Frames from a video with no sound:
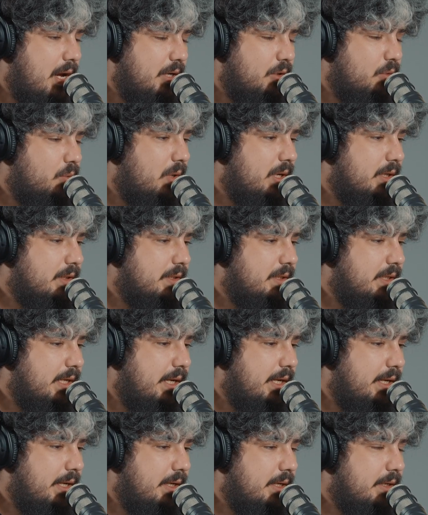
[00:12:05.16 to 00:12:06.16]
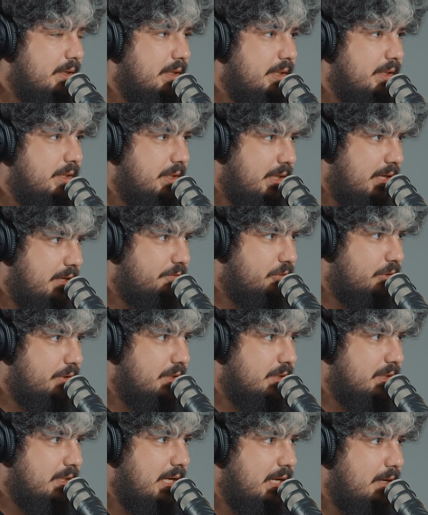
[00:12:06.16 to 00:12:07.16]
I don't want to say an ETA for
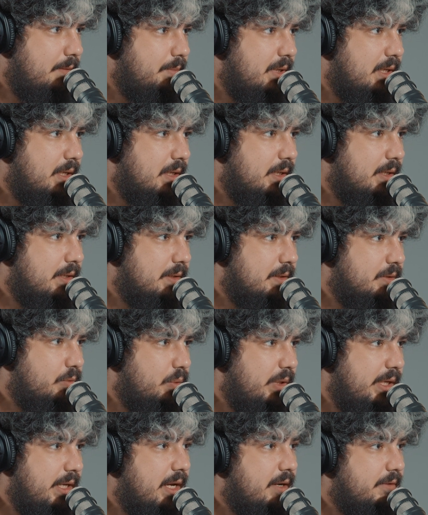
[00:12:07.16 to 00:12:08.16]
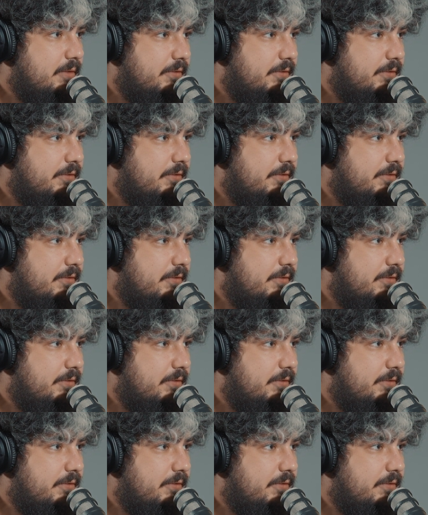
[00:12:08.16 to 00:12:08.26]
this game because we